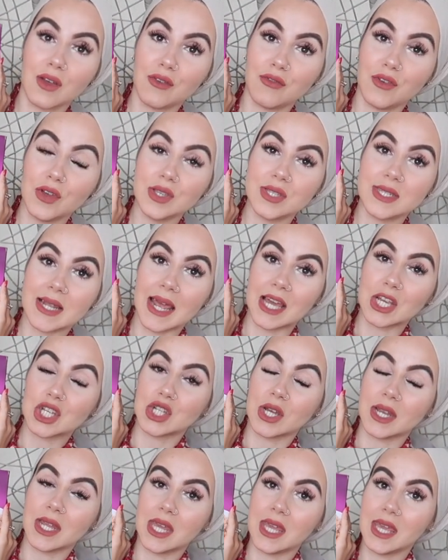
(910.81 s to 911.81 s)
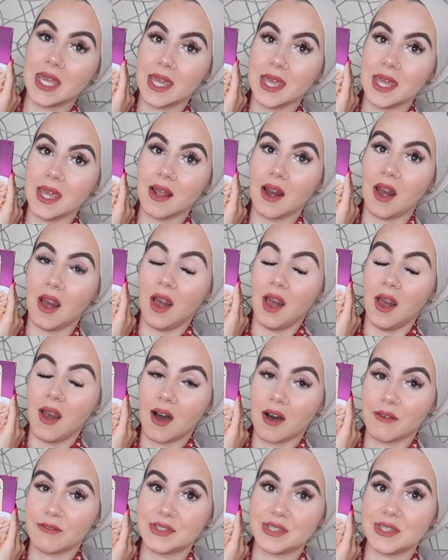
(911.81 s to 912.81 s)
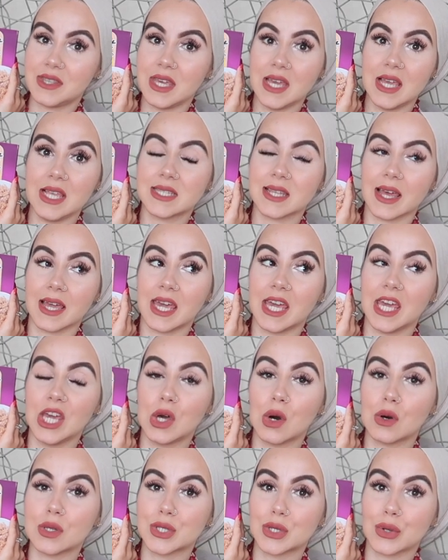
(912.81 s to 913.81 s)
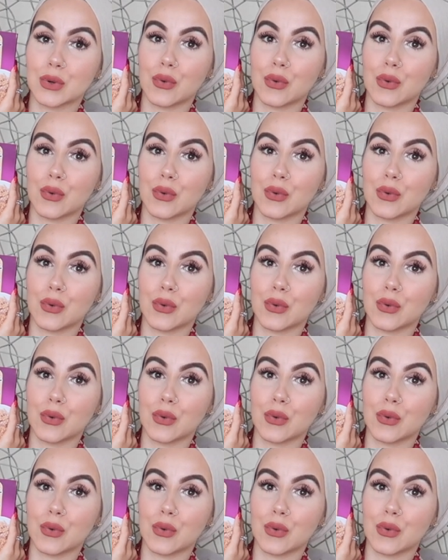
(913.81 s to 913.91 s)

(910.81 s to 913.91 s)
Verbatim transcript: food selection he loves these like he goes